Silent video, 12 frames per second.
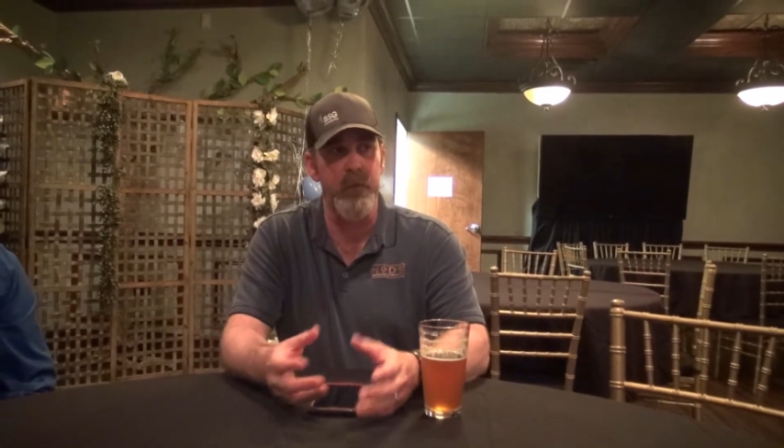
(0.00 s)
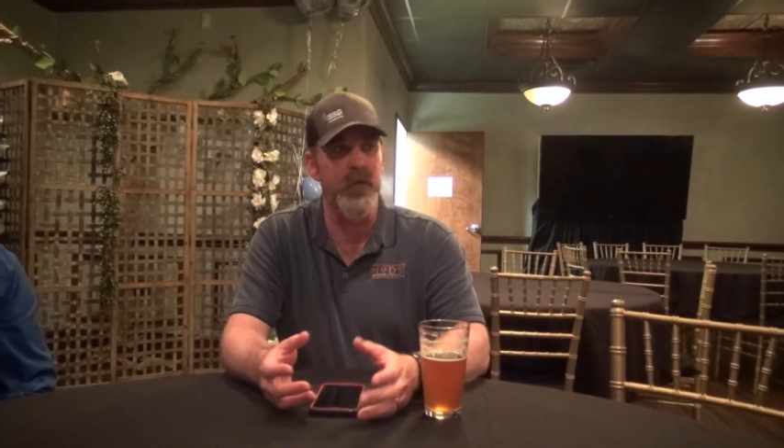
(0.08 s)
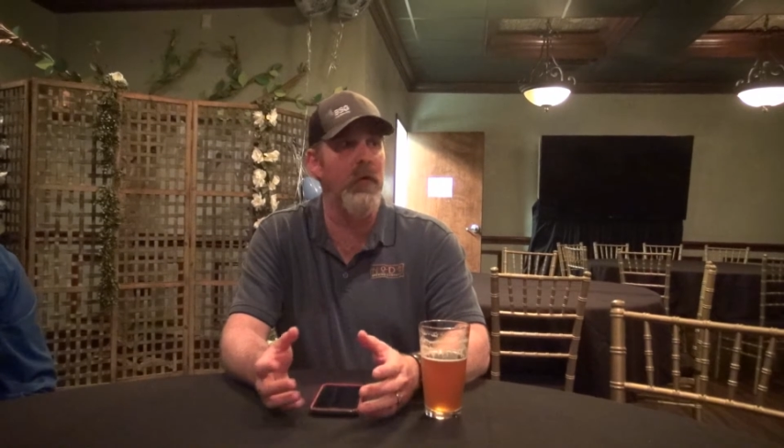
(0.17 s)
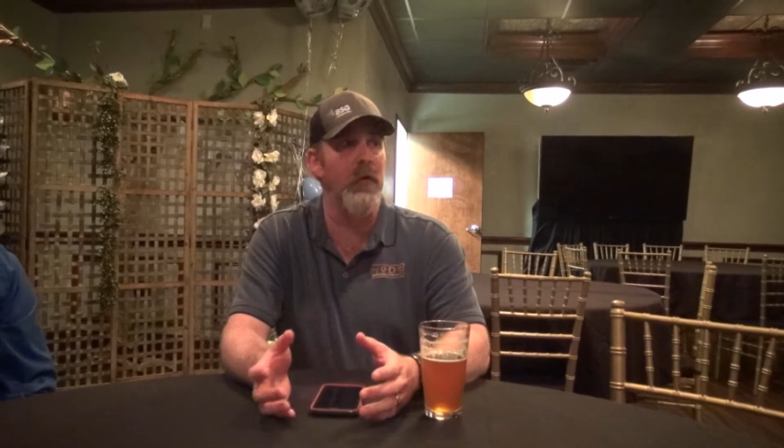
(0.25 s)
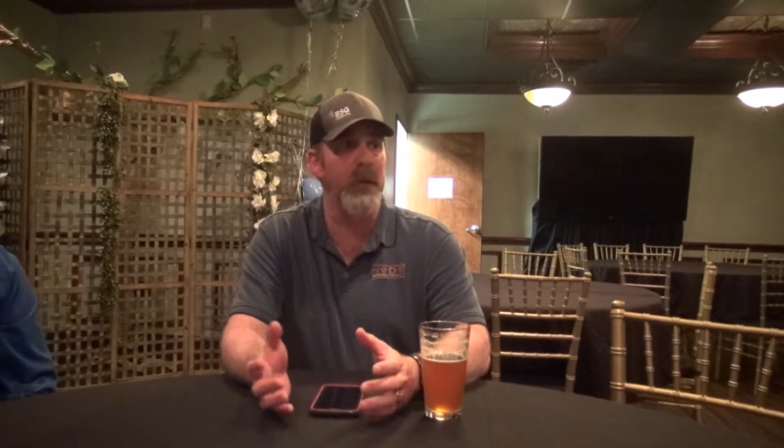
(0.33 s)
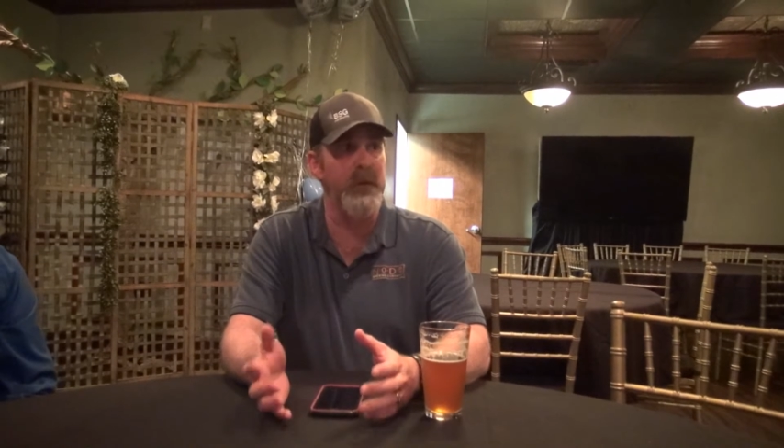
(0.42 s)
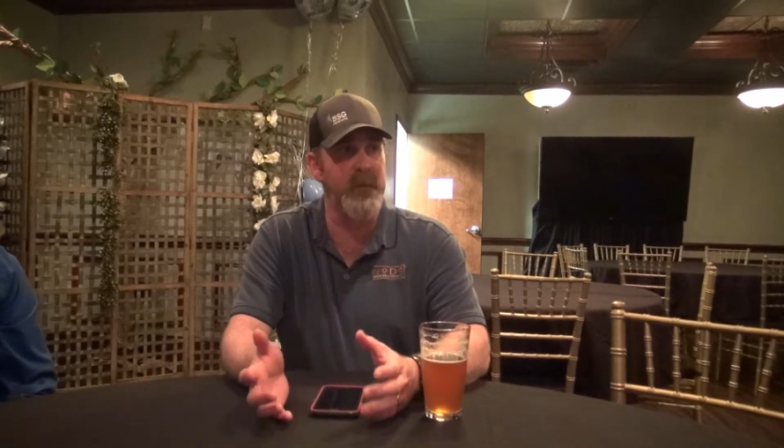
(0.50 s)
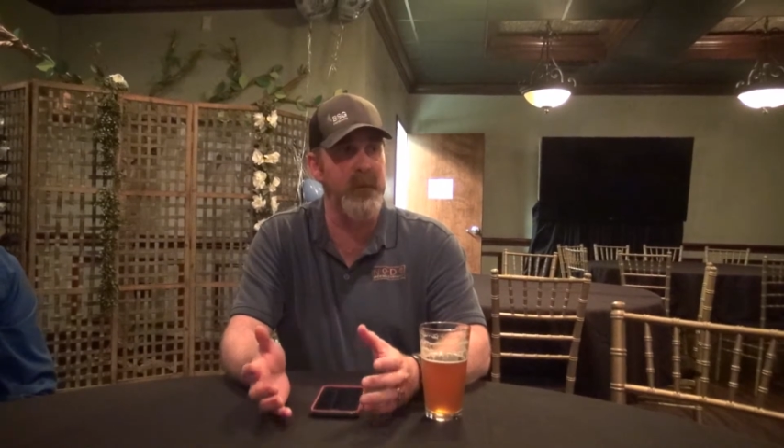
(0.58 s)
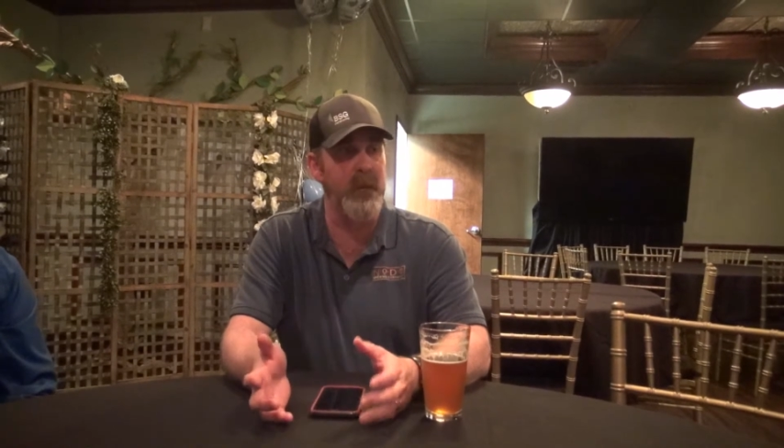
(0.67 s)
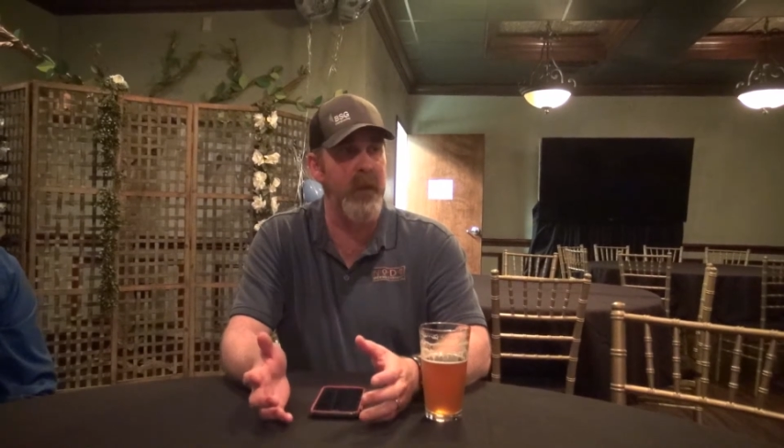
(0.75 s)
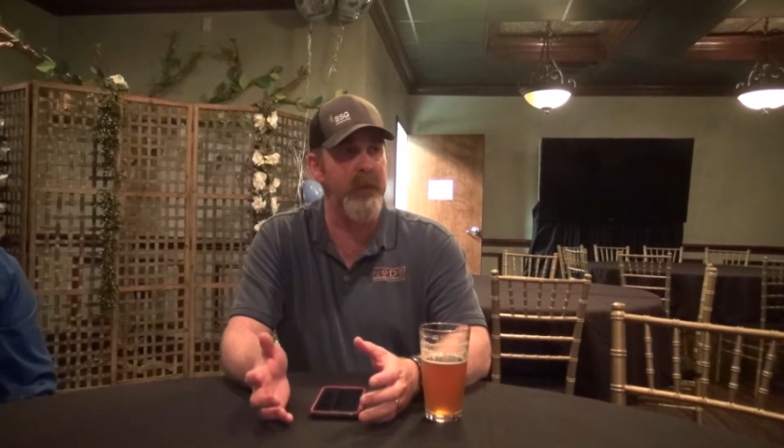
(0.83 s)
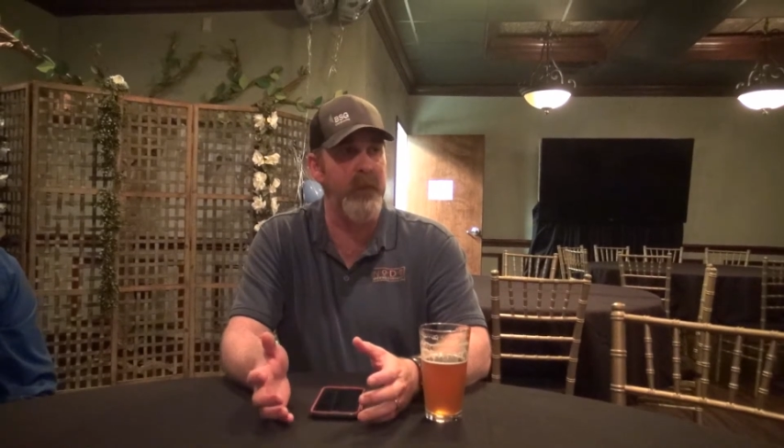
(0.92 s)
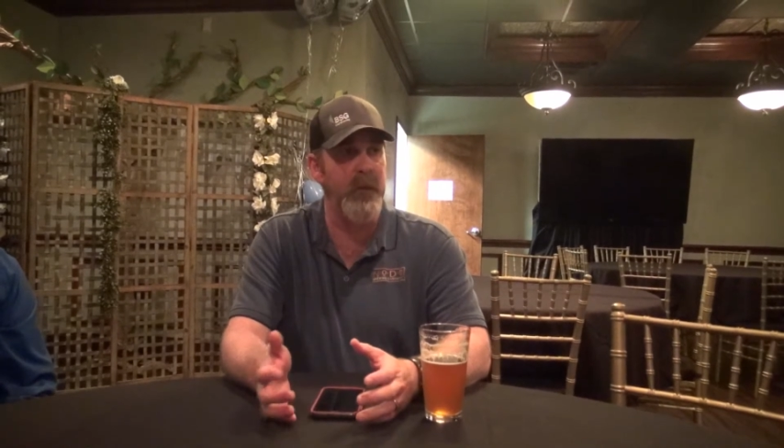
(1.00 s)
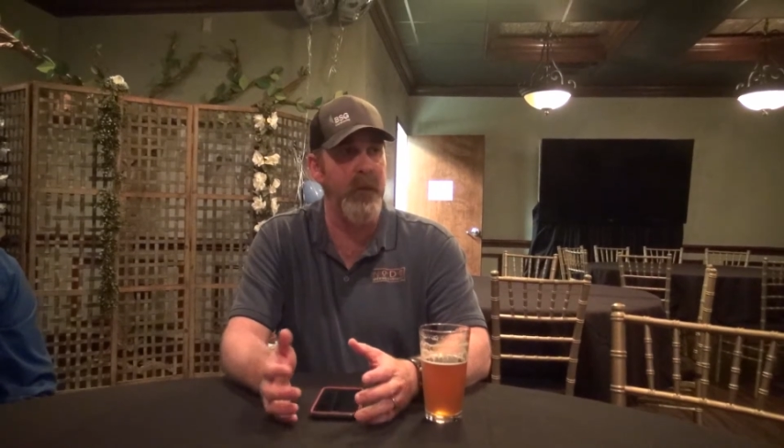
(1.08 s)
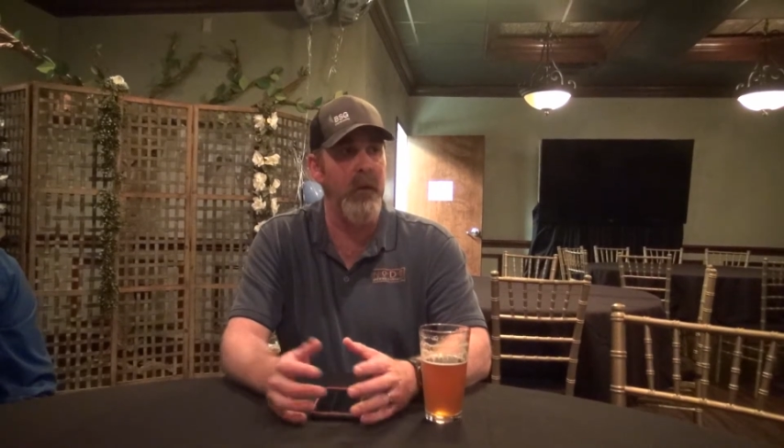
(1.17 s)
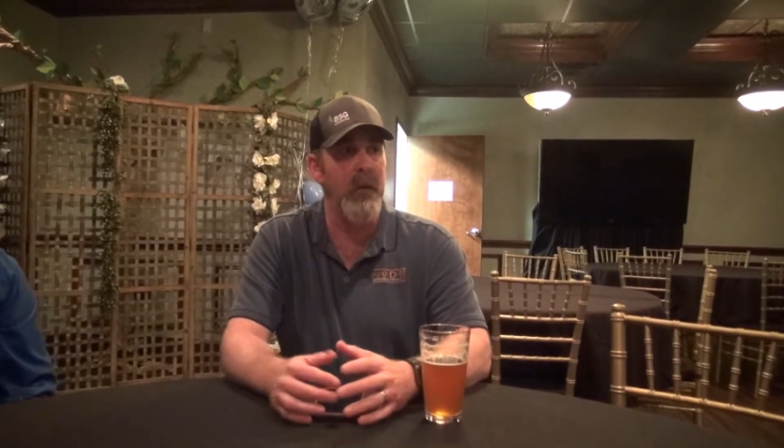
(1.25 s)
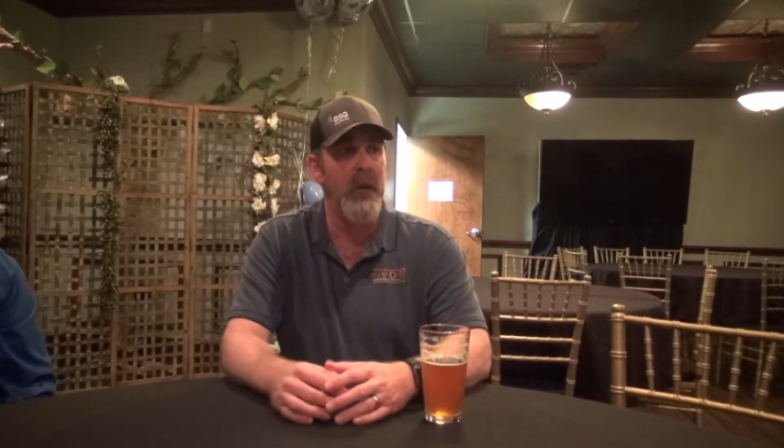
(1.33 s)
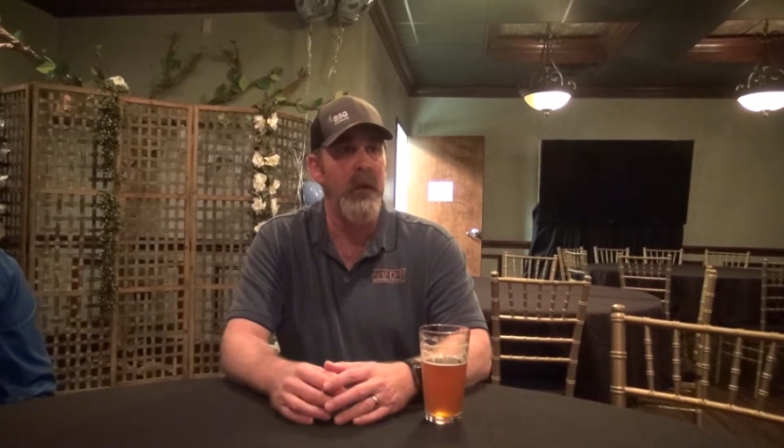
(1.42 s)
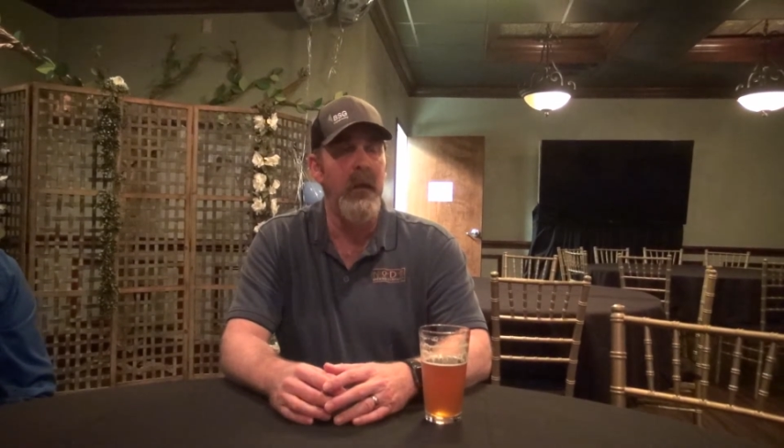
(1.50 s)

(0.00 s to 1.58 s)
sugar that's still left in there.